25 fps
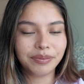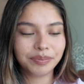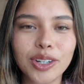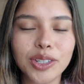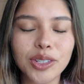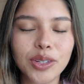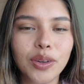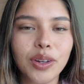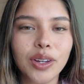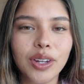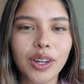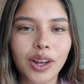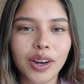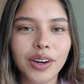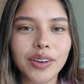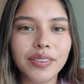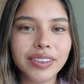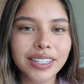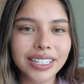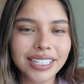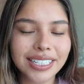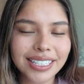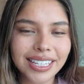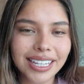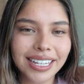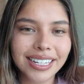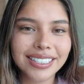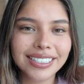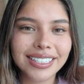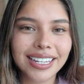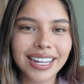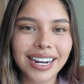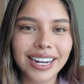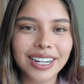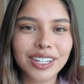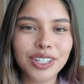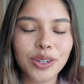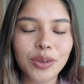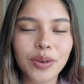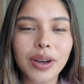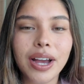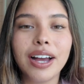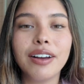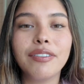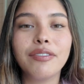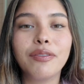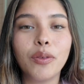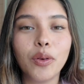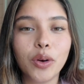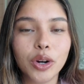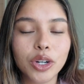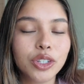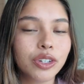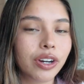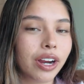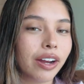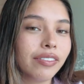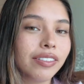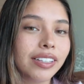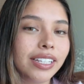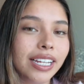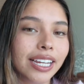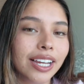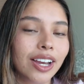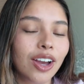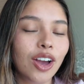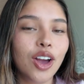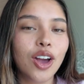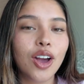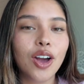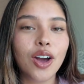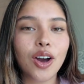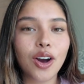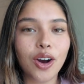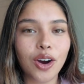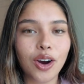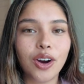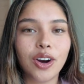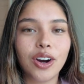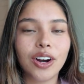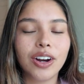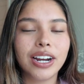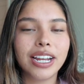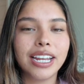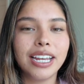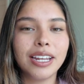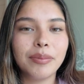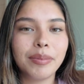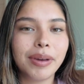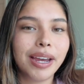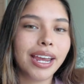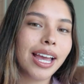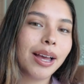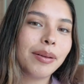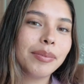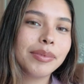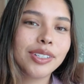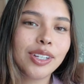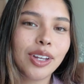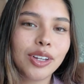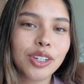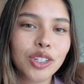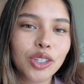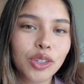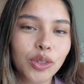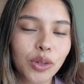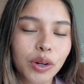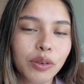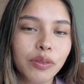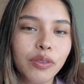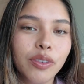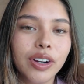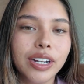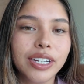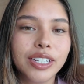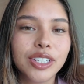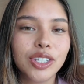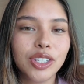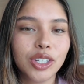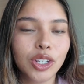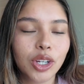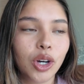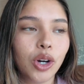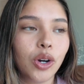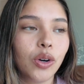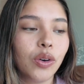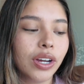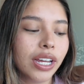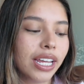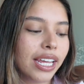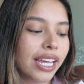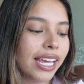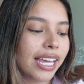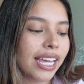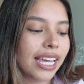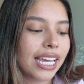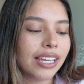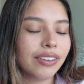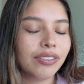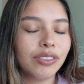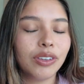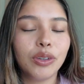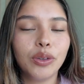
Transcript: Also, a lot of these things that I do have for traveling are in my Amazon storefront, so if